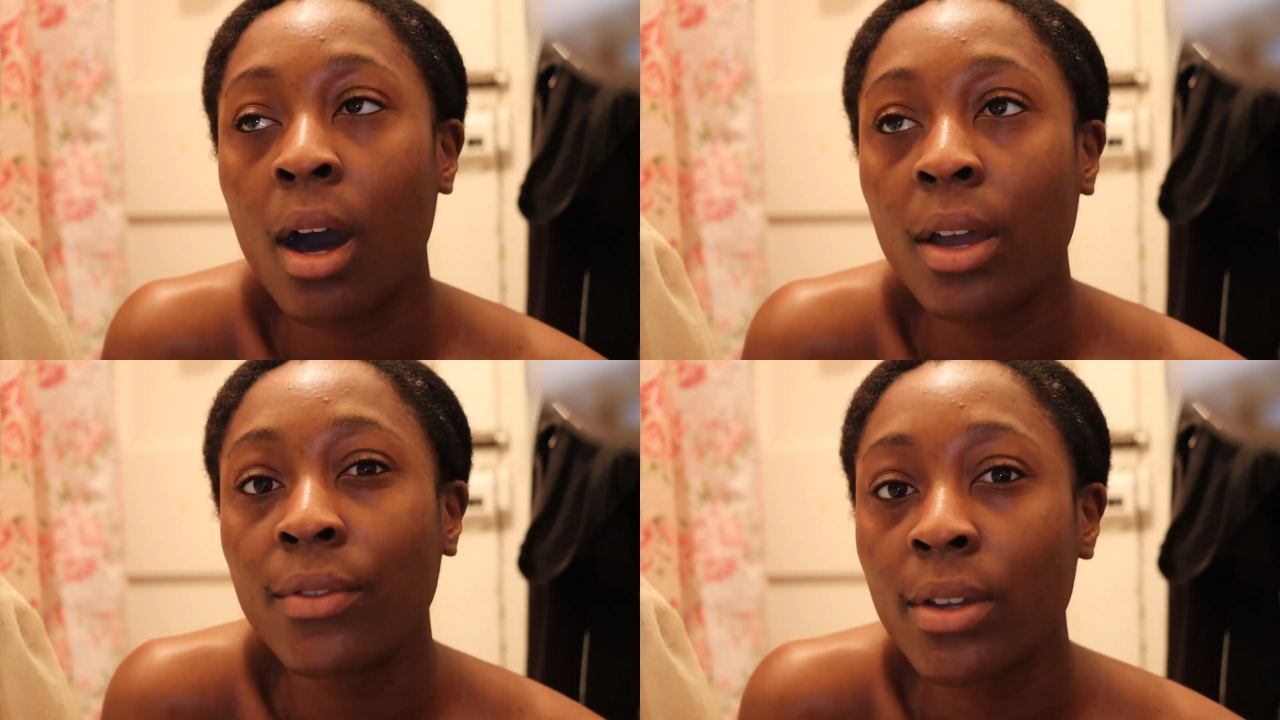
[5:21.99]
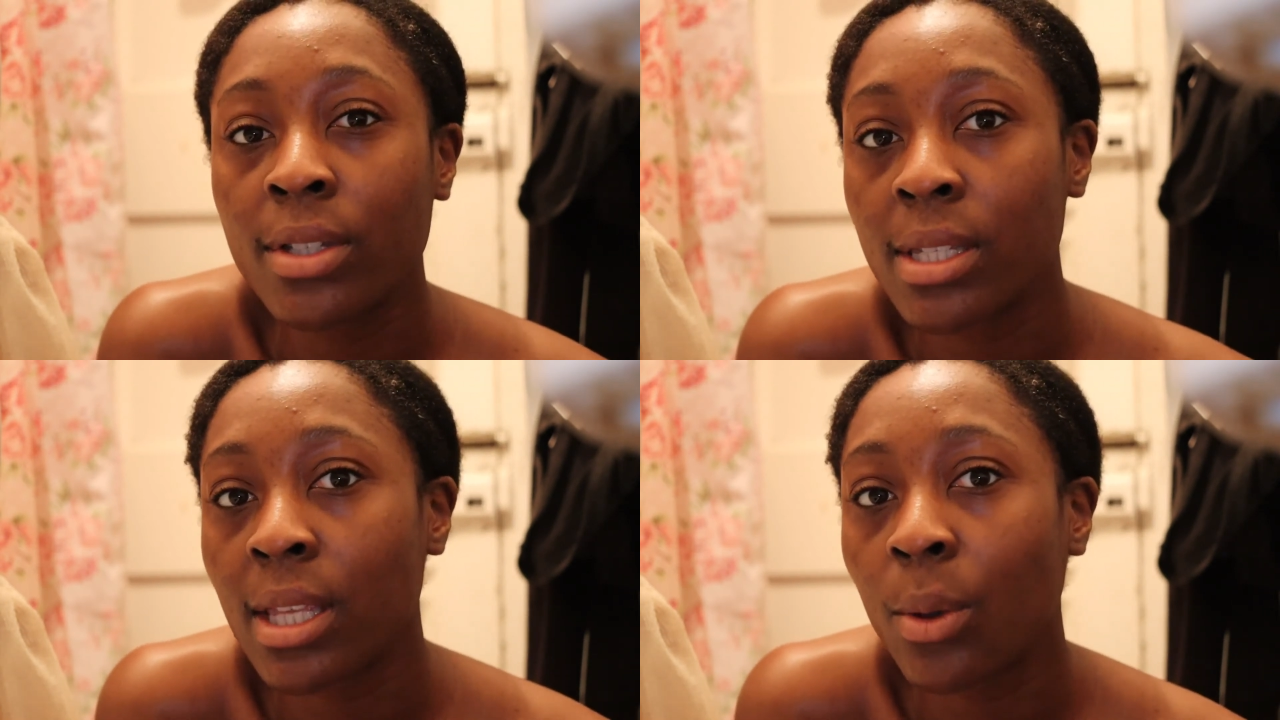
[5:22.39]
I've
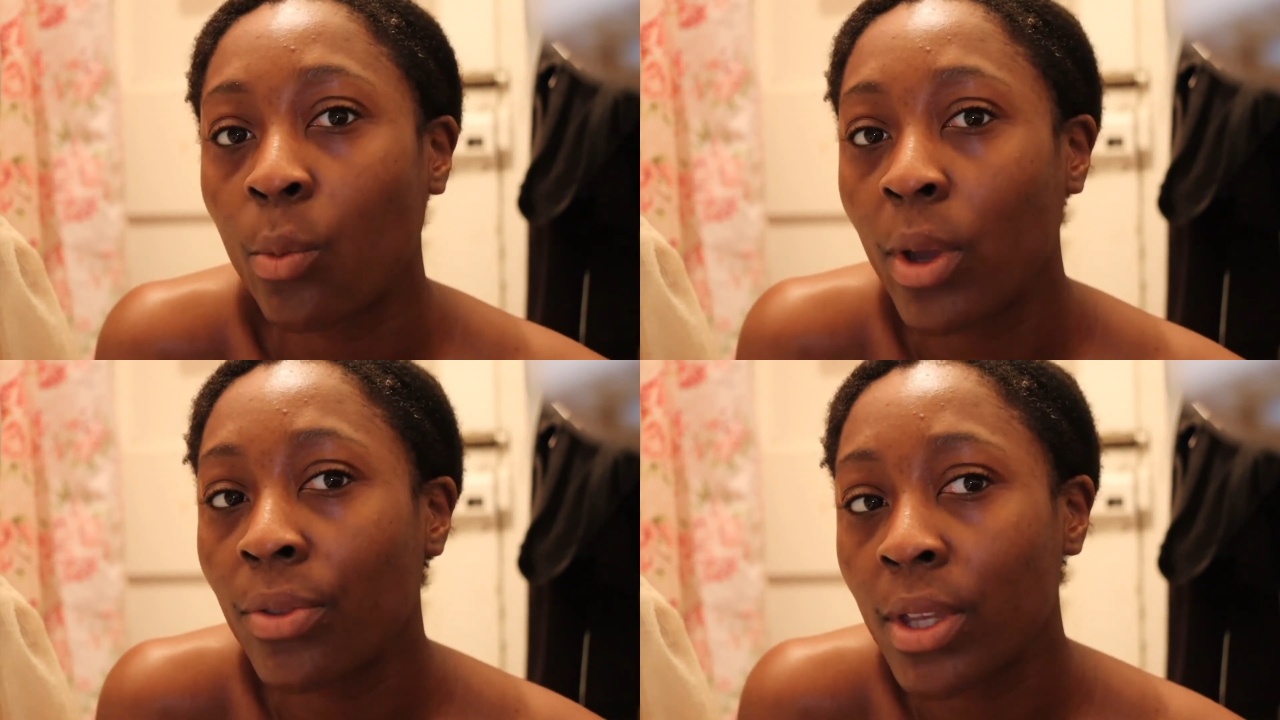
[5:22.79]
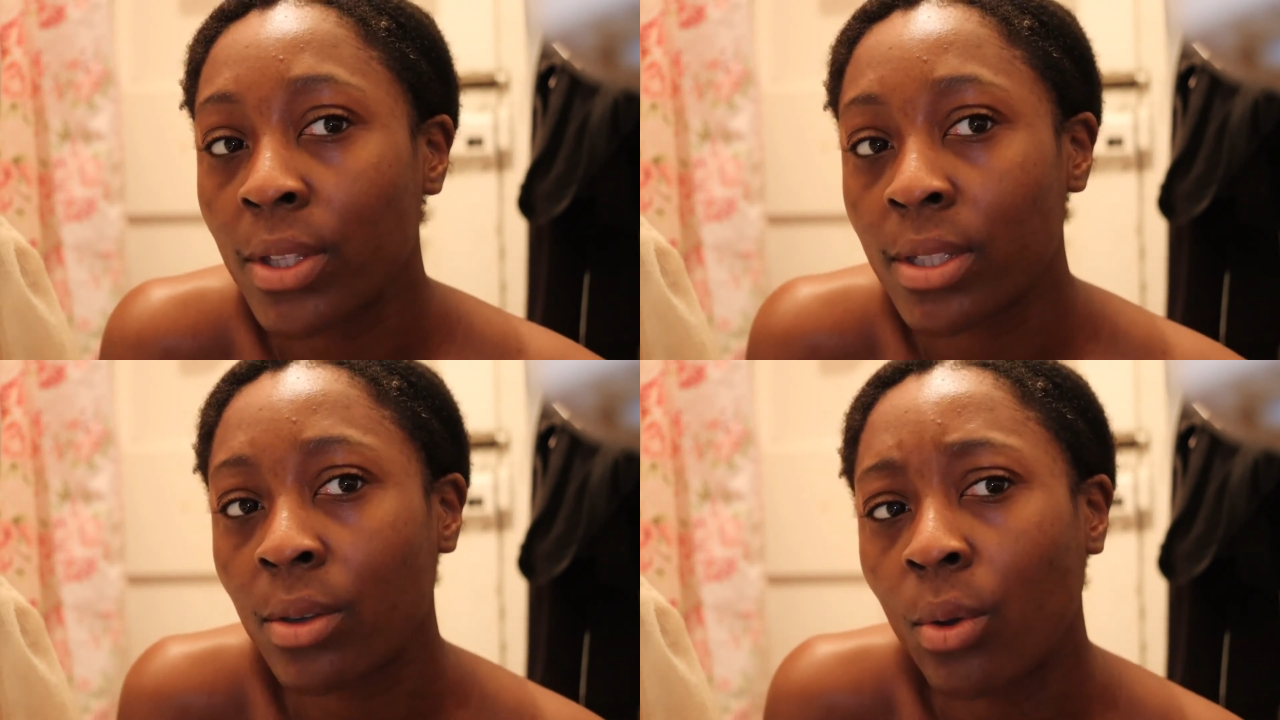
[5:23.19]
noticed that with
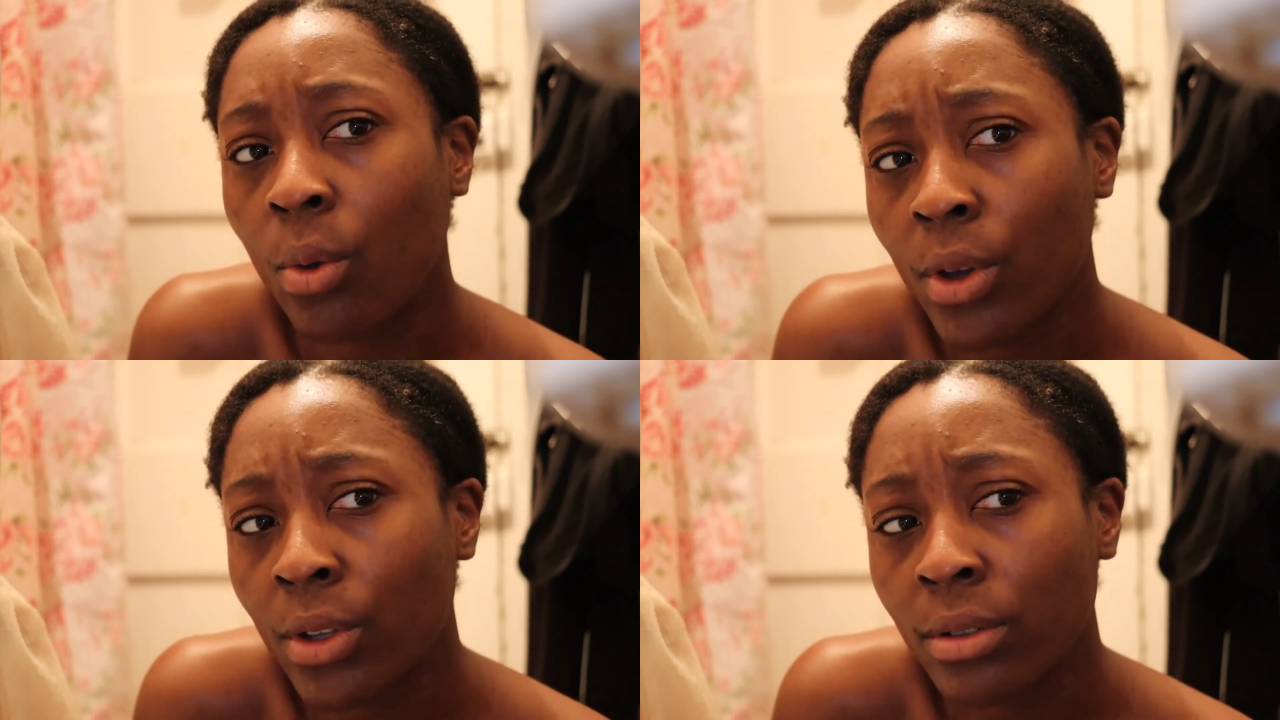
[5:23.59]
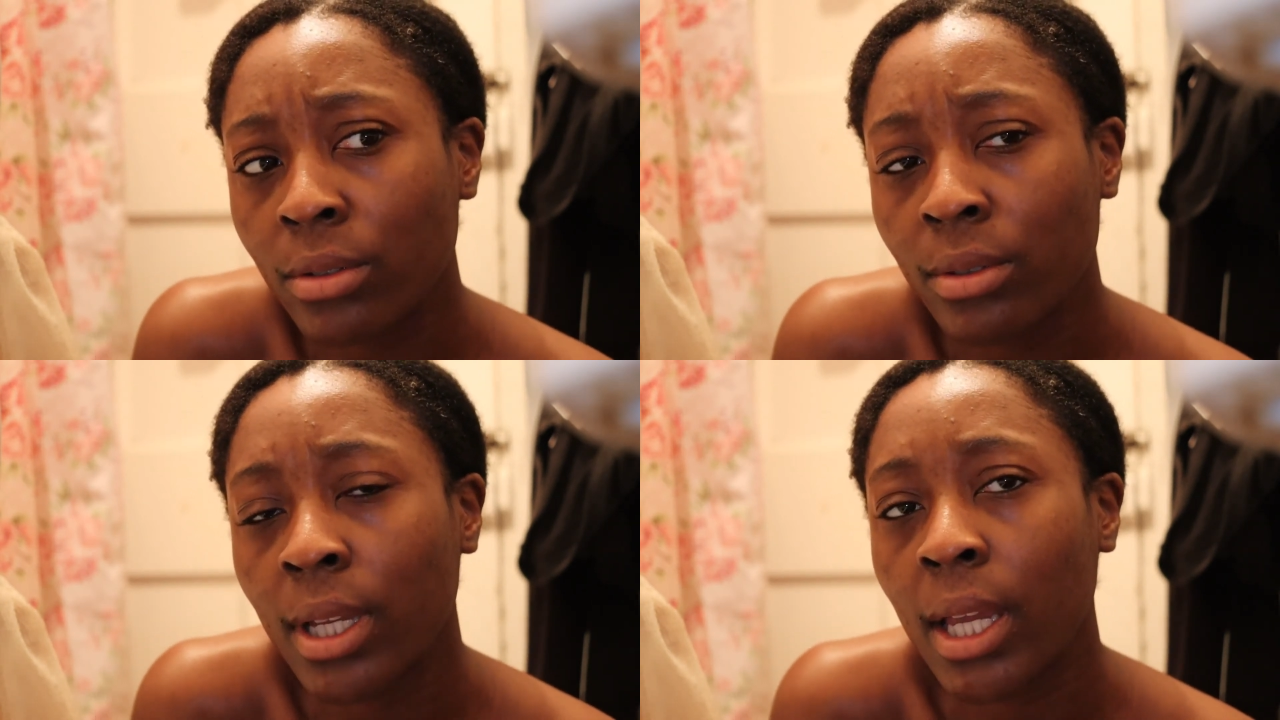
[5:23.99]
this
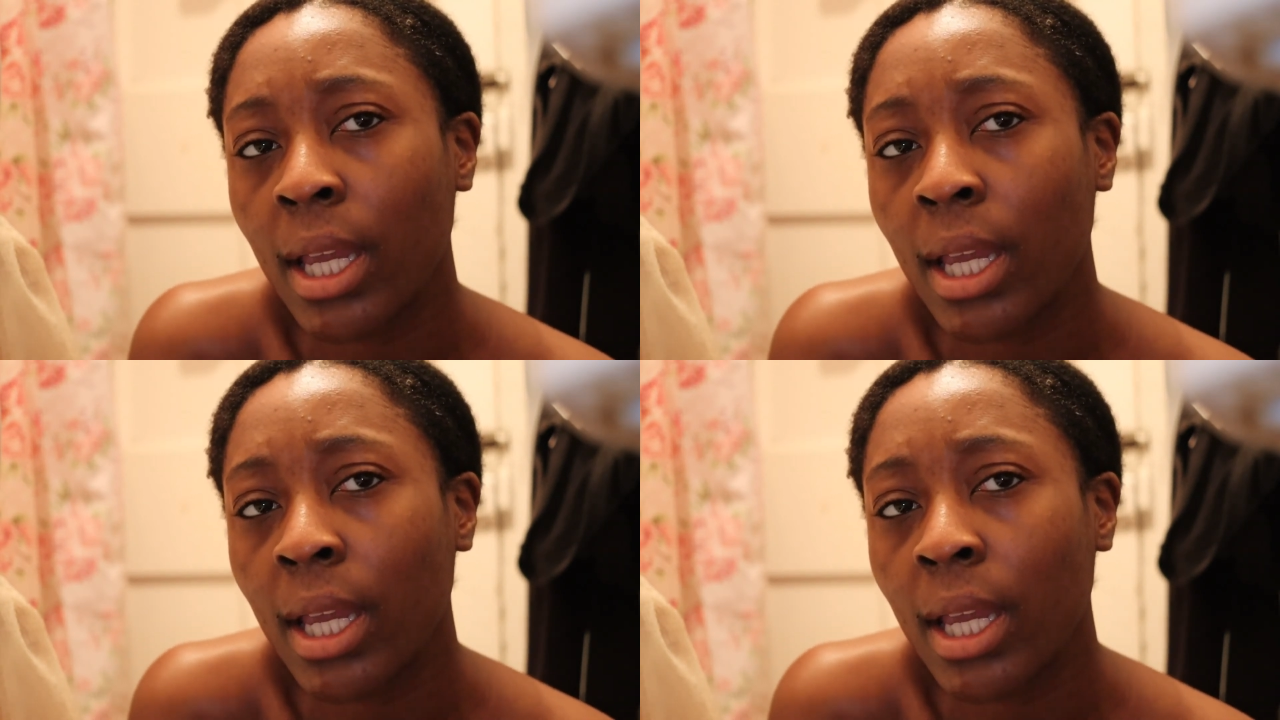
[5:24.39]
oil,